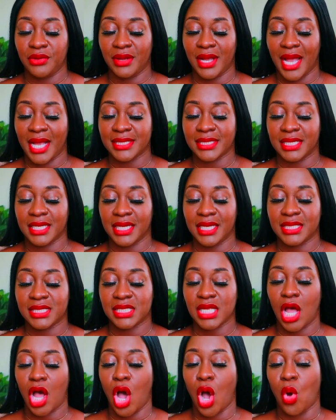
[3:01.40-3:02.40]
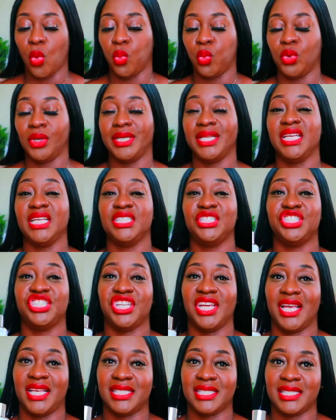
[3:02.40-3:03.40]
you guys, and it is called Woody
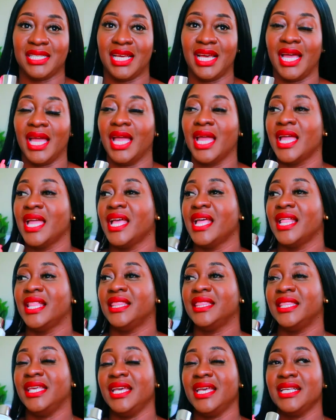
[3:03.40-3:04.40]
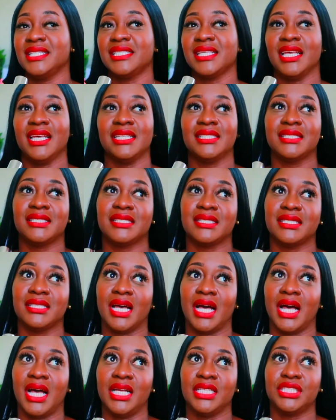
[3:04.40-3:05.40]
Chestnut. This is
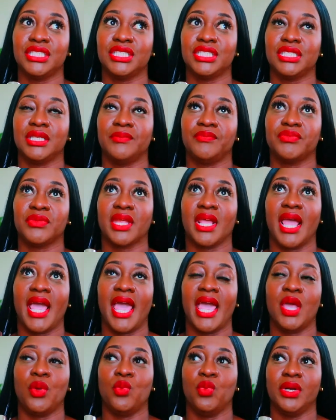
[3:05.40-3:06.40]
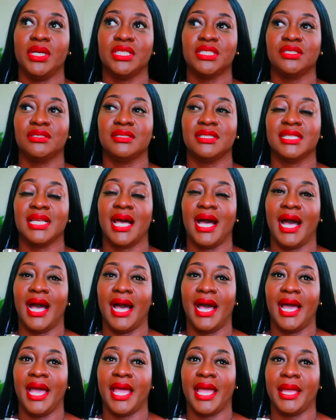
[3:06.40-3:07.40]
such a
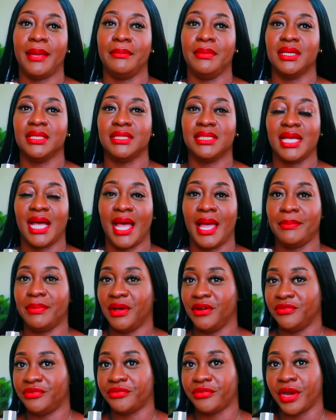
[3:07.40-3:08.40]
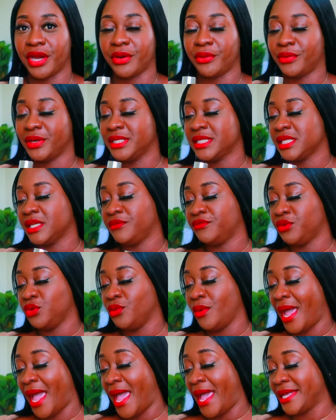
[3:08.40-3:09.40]
wintertime type of fragrance if
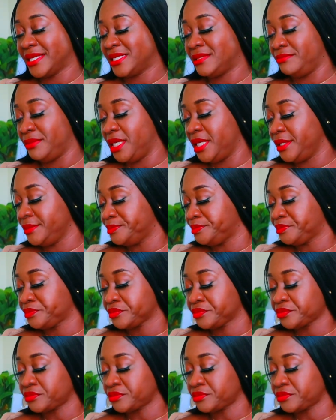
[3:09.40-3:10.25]
you ask me.